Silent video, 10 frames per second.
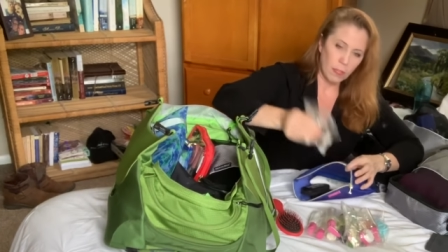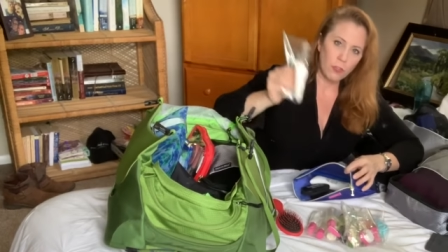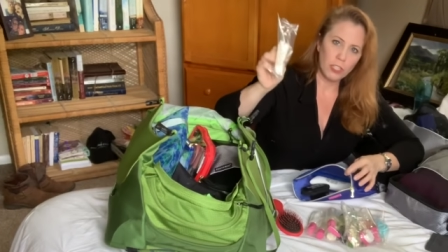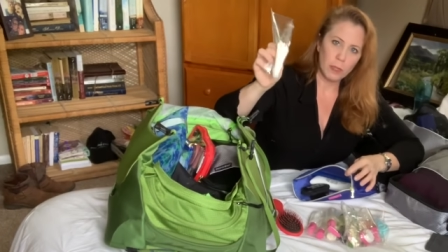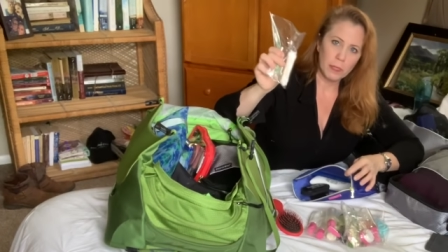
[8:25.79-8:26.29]

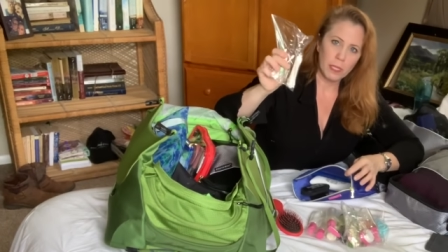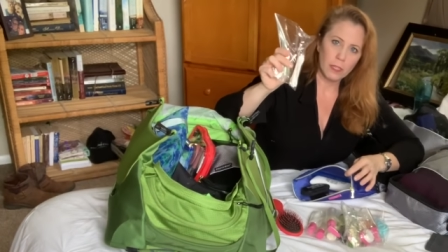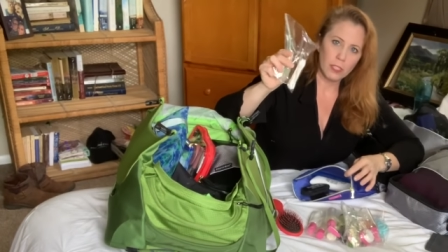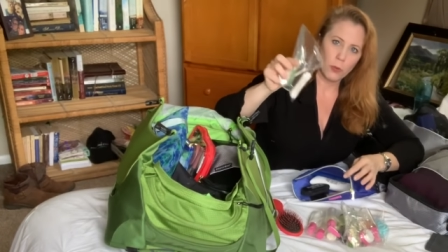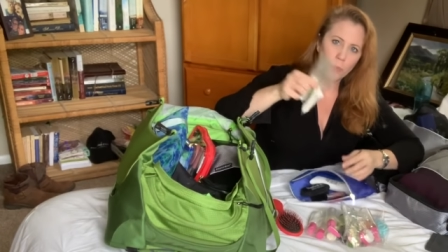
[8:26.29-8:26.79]
Q-tips in
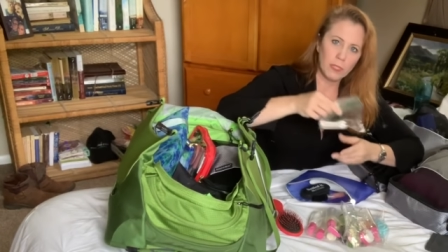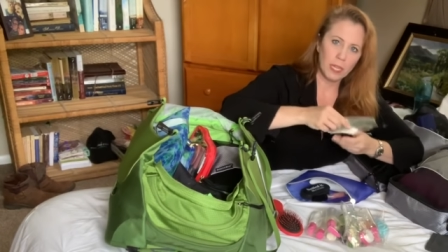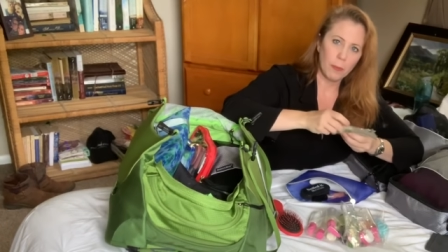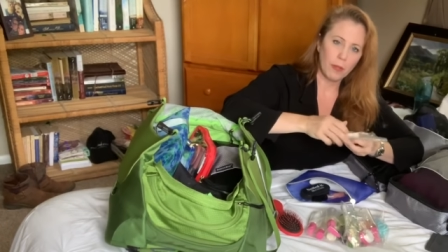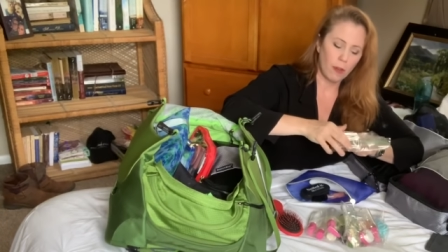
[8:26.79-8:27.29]
its own
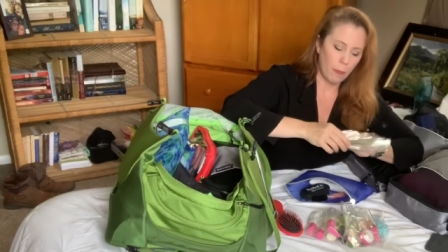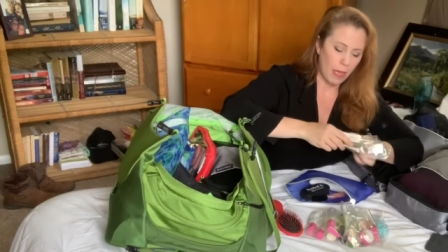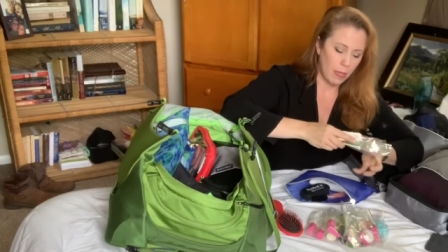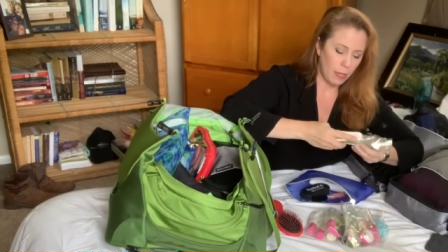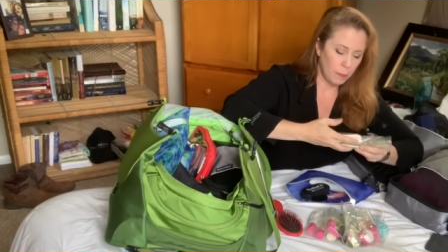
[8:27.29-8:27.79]
separate little
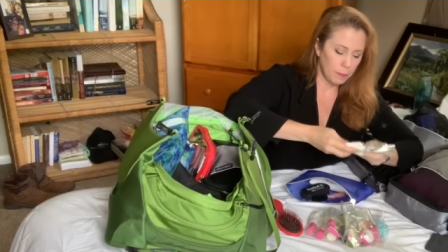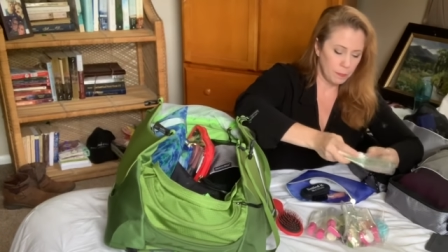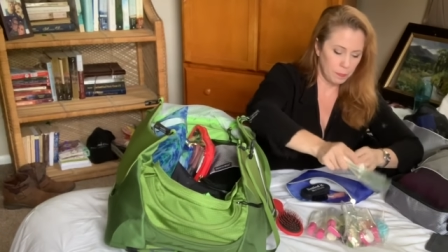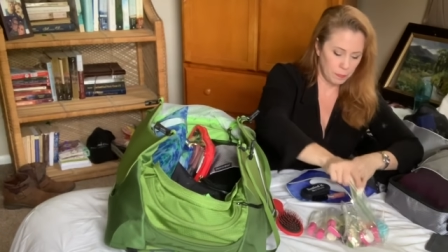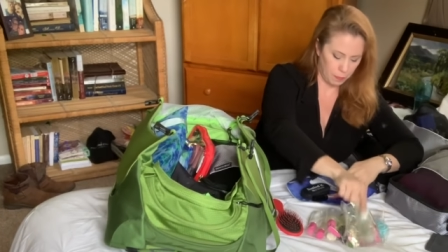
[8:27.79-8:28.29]
baggie.
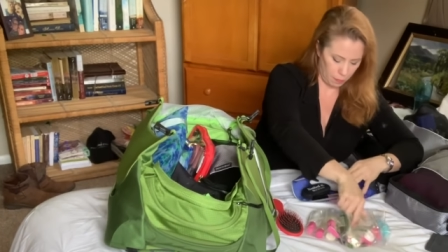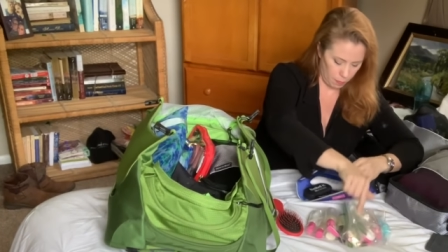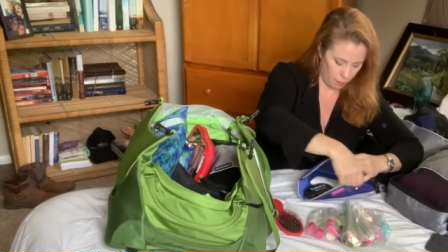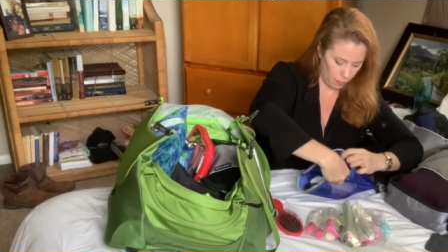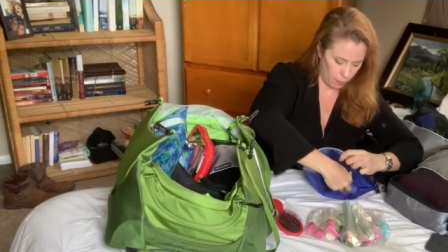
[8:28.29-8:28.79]

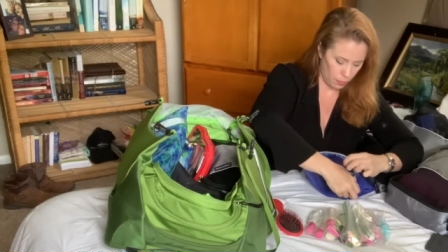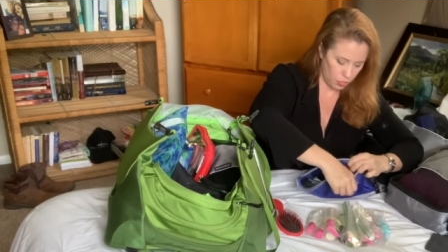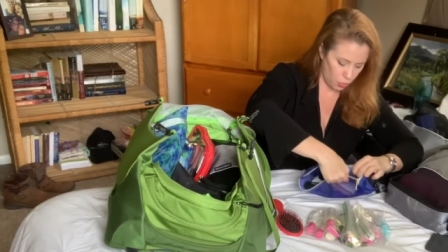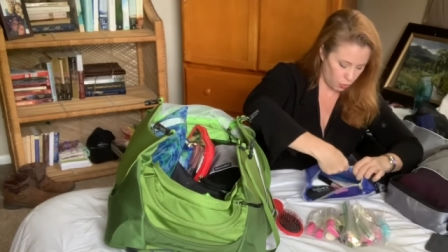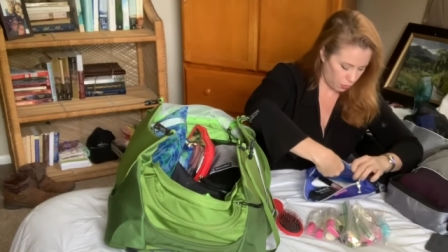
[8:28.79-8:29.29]

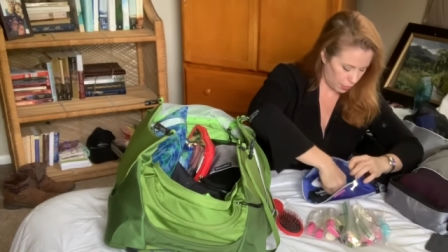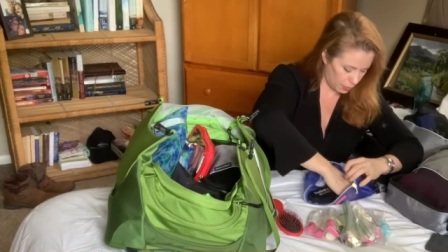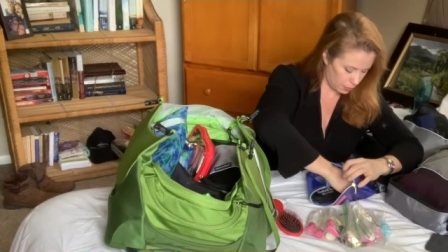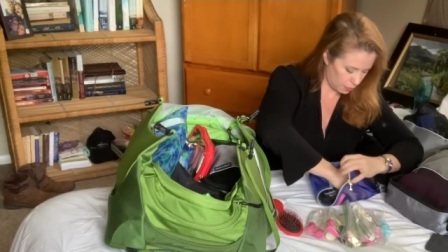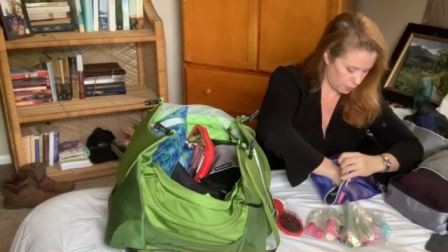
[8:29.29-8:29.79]

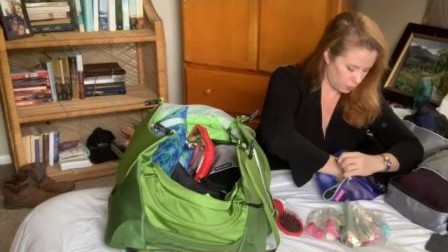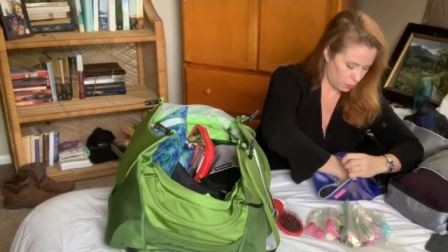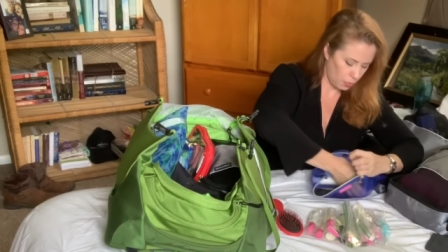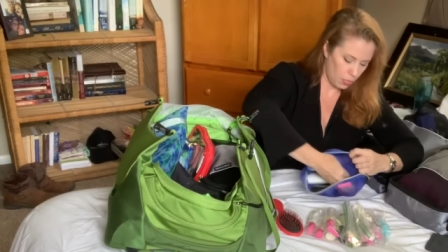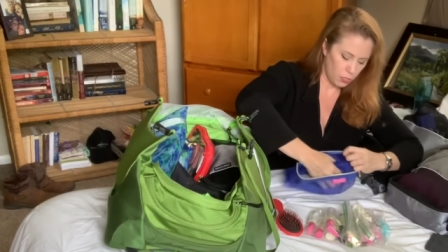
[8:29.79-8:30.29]
Deodorant,
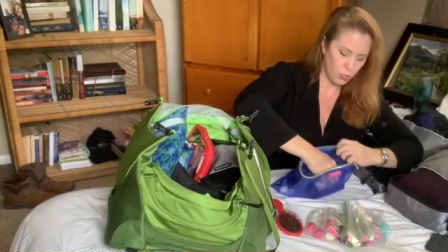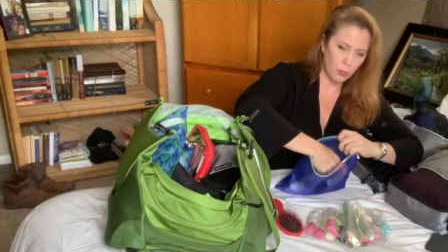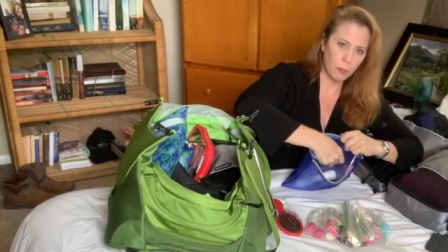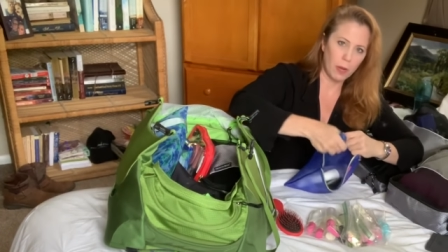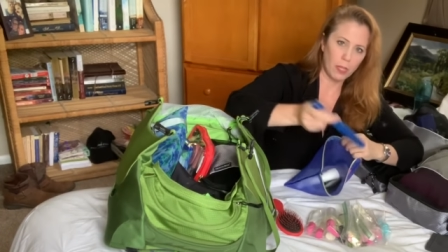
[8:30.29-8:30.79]

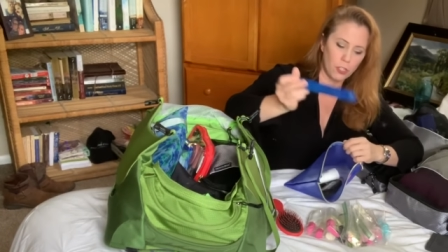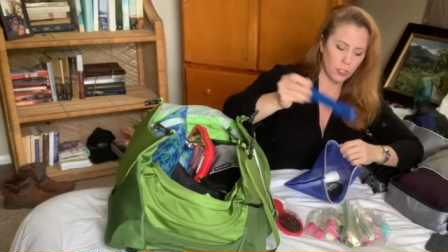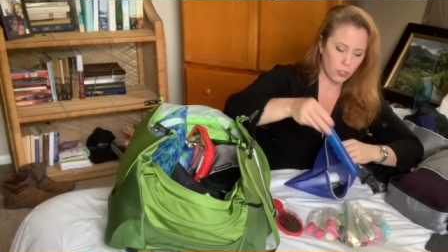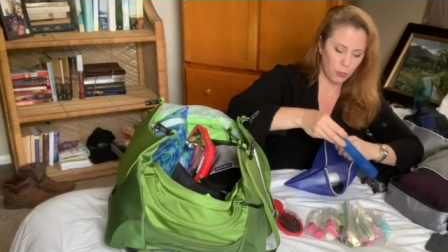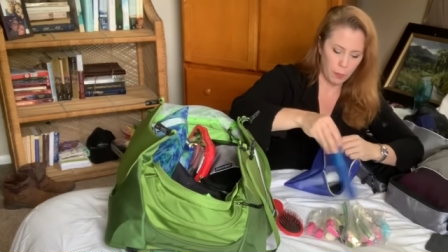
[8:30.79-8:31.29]

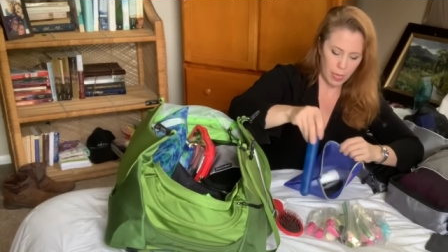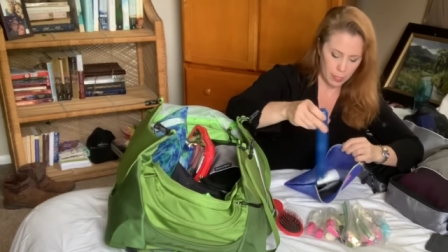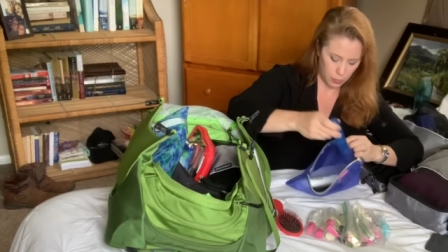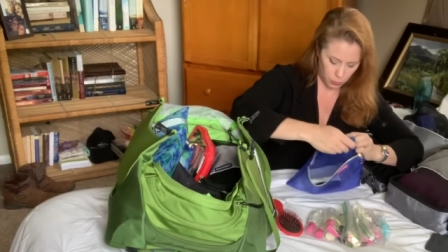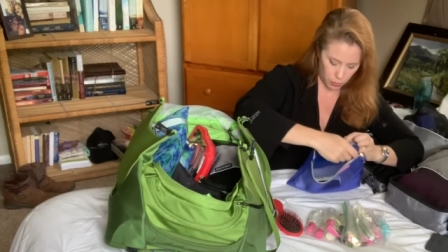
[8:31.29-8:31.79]
toothbrush,
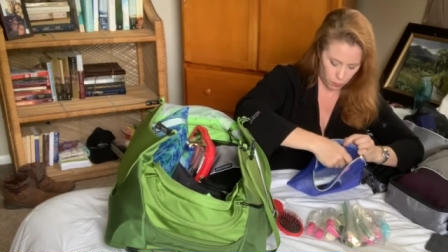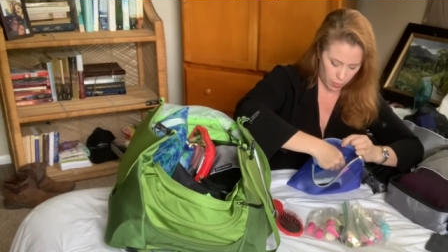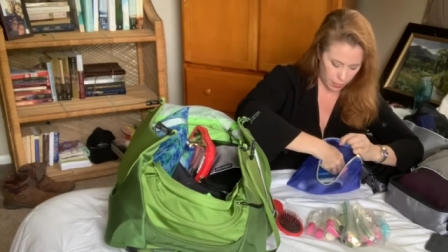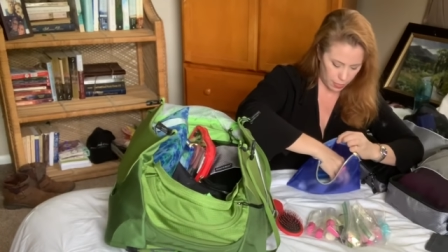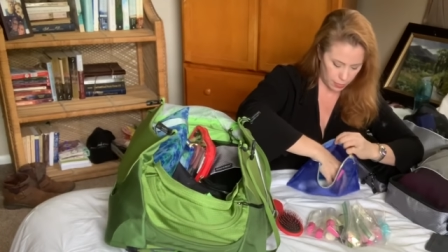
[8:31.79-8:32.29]
toothpaste was in
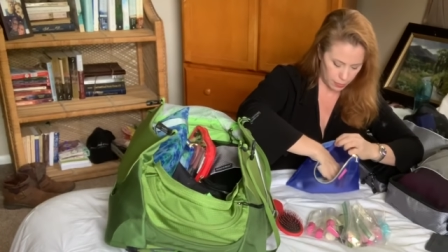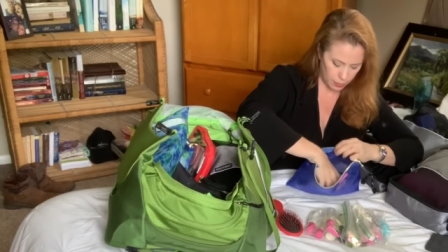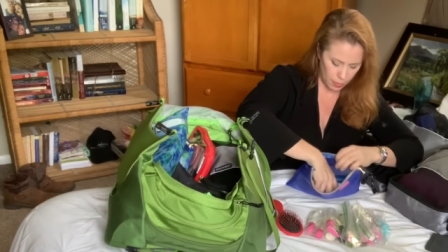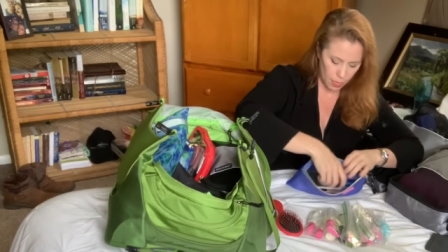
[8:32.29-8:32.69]
one of these.